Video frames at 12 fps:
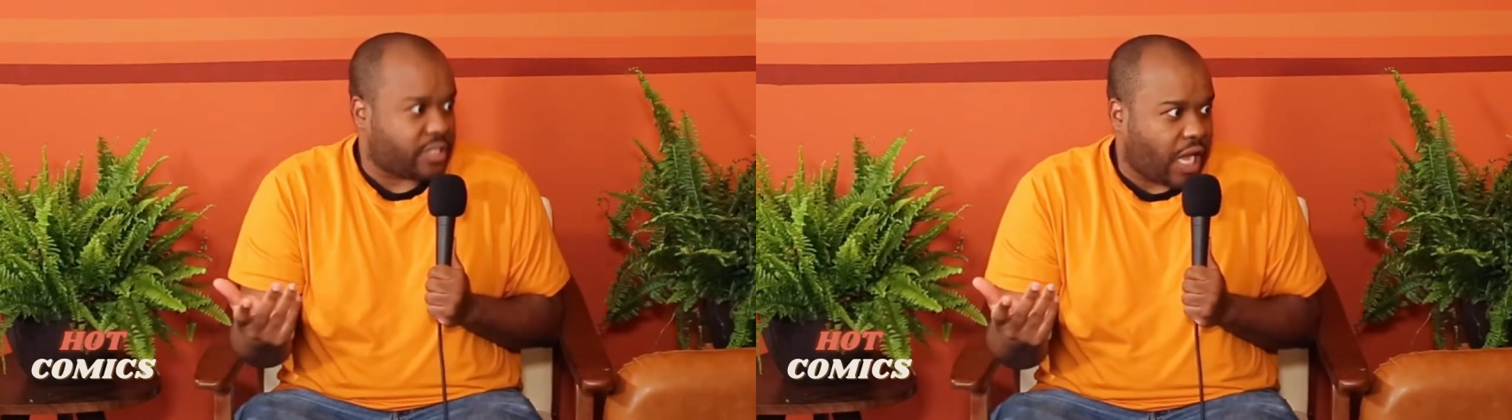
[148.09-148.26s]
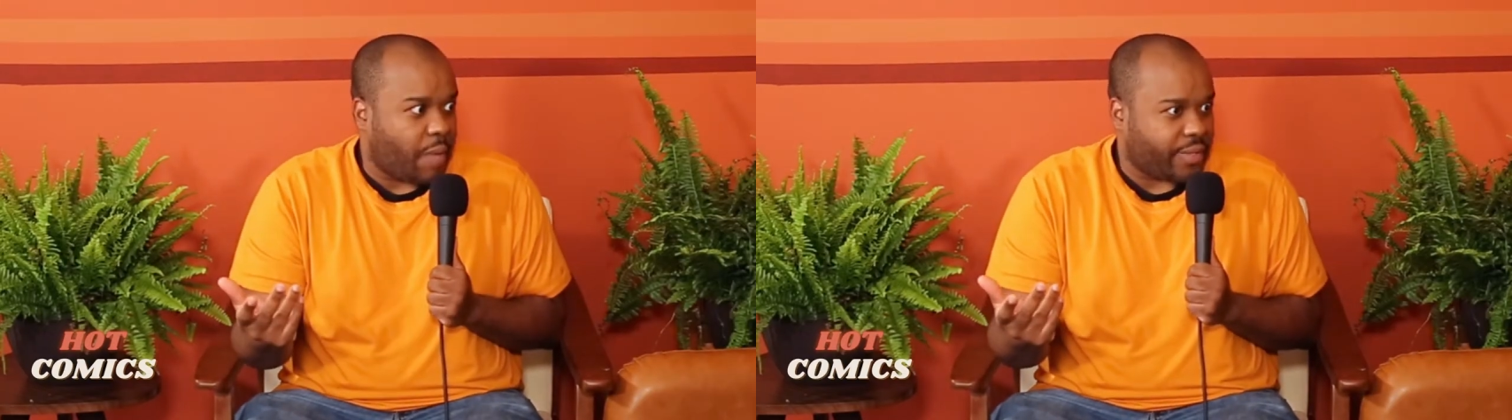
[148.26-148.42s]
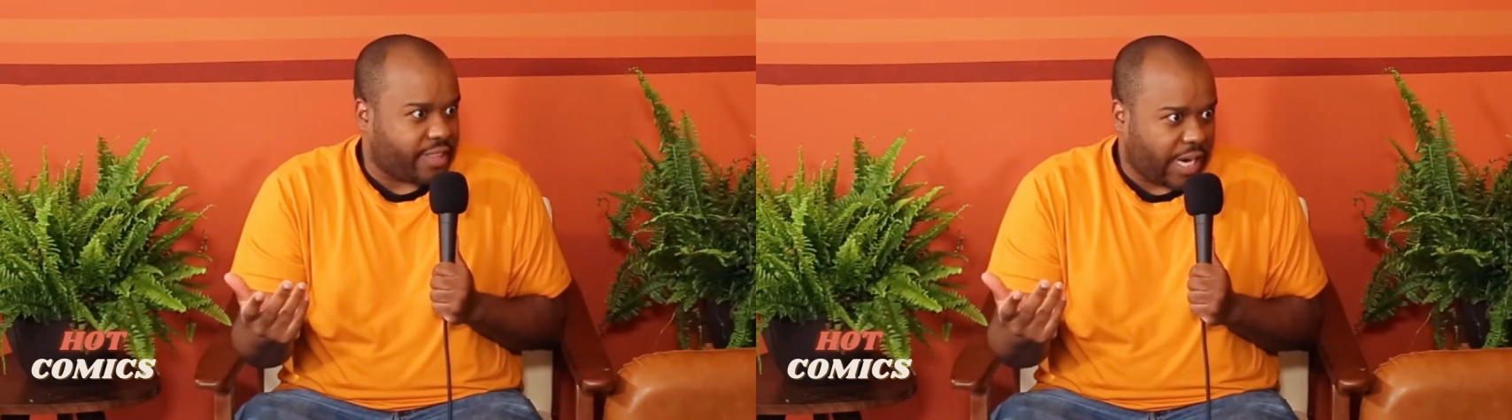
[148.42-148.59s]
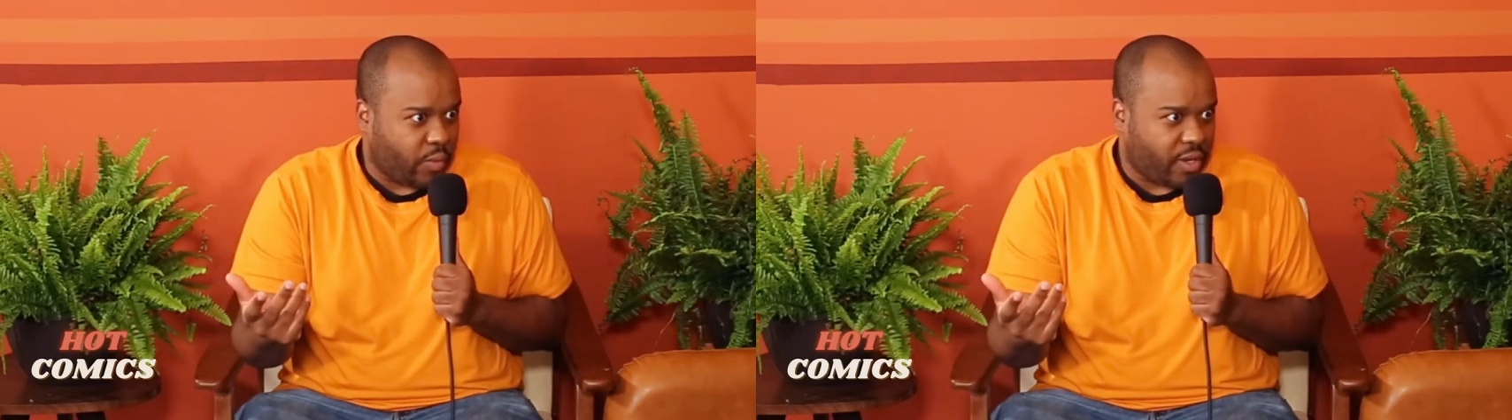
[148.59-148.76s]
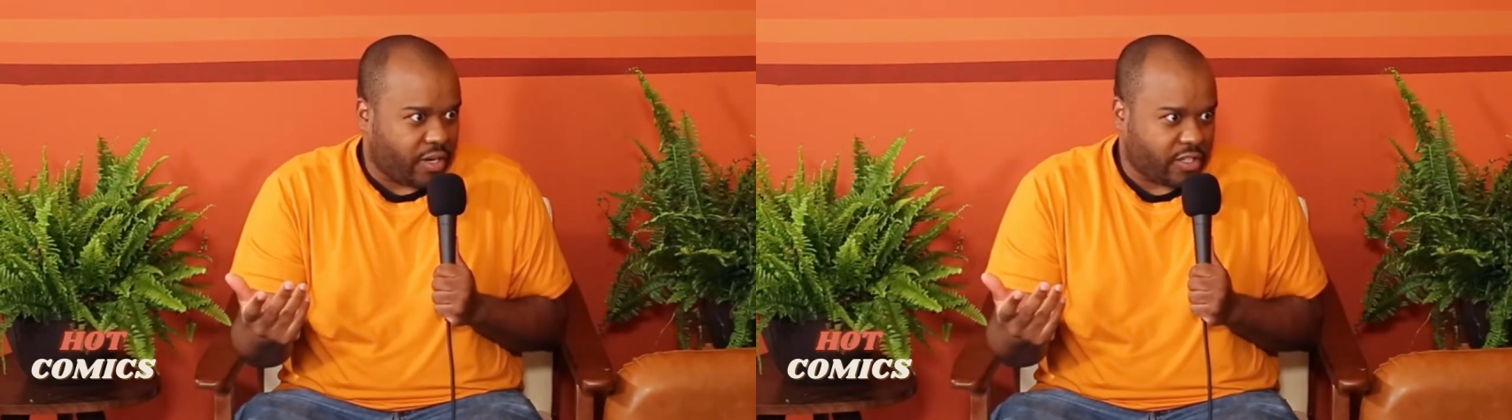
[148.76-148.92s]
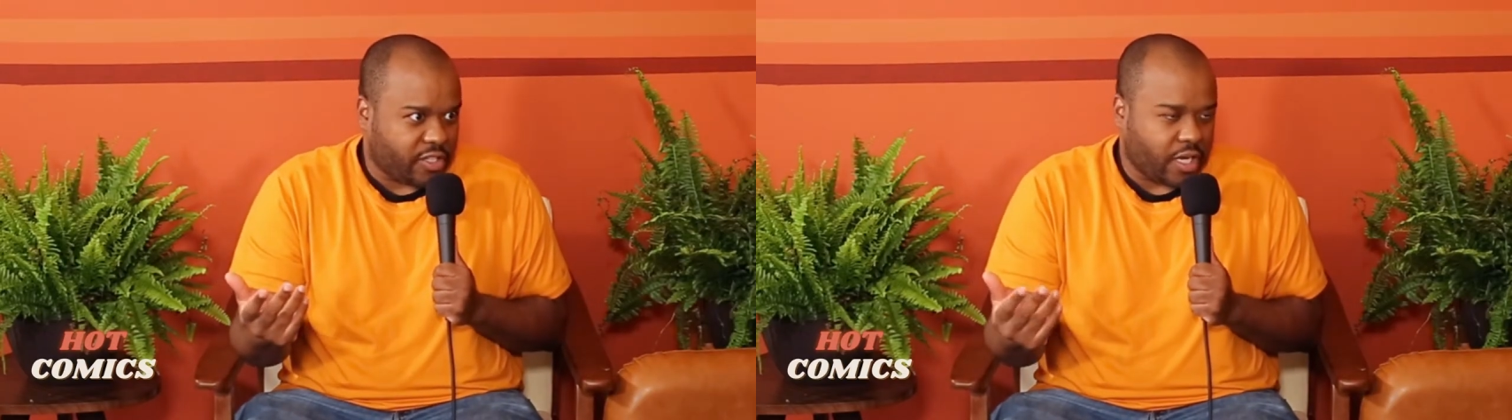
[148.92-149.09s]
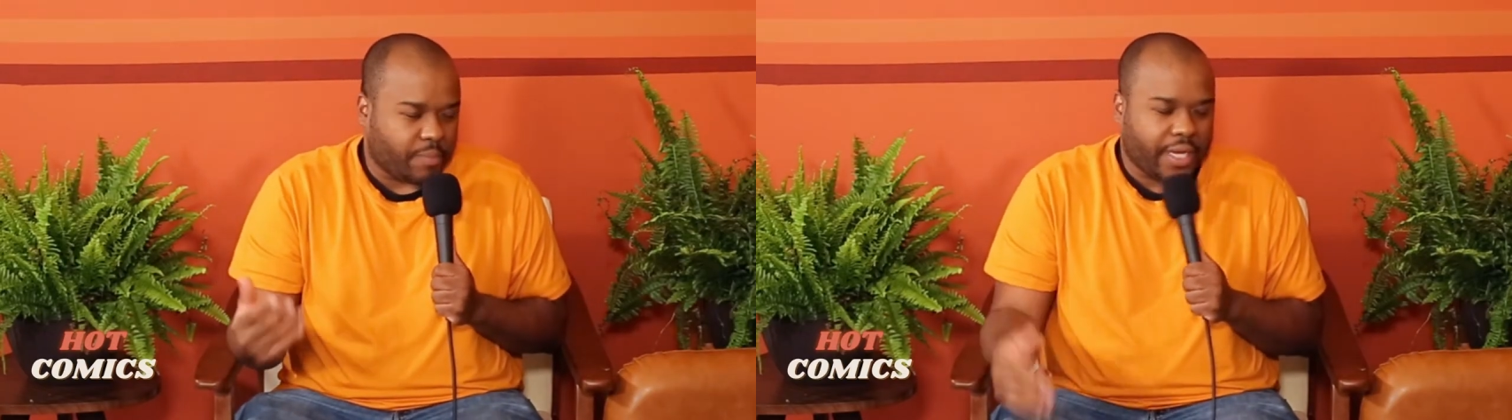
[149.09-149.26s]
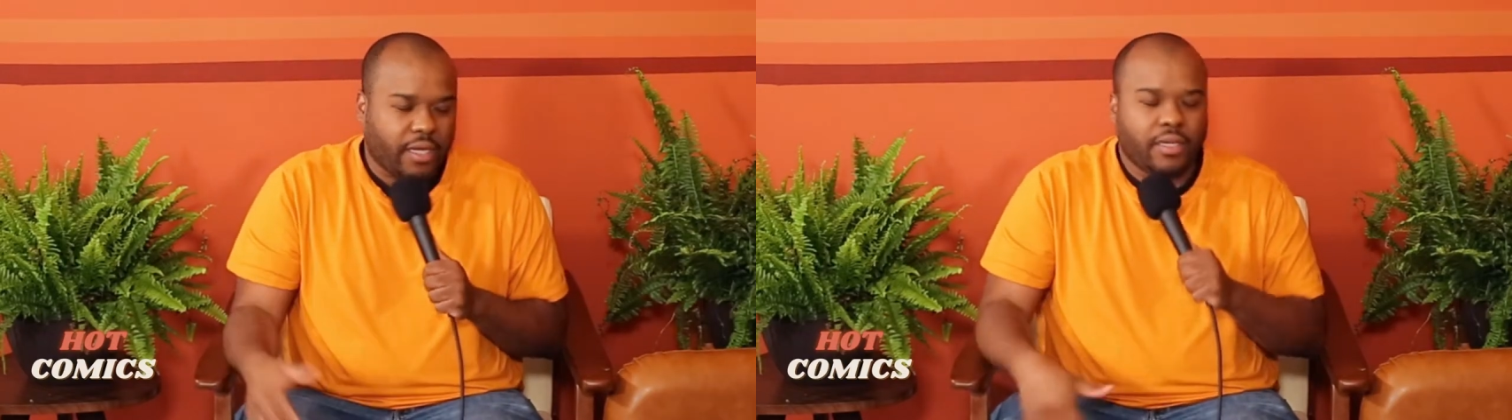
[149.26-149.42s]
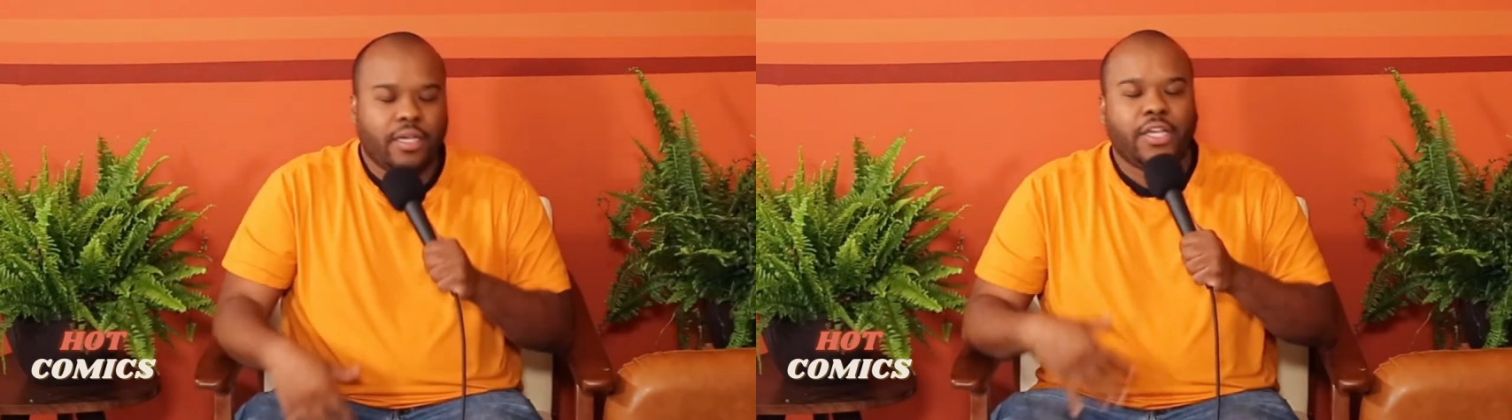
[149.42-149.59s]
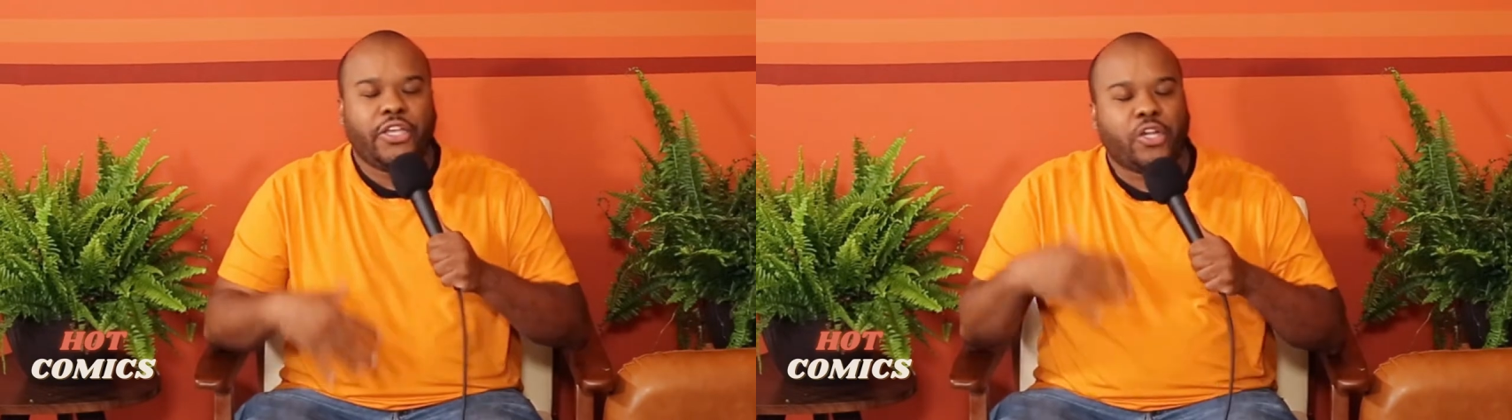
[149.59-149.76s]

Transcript: topic that I wanted to talk about,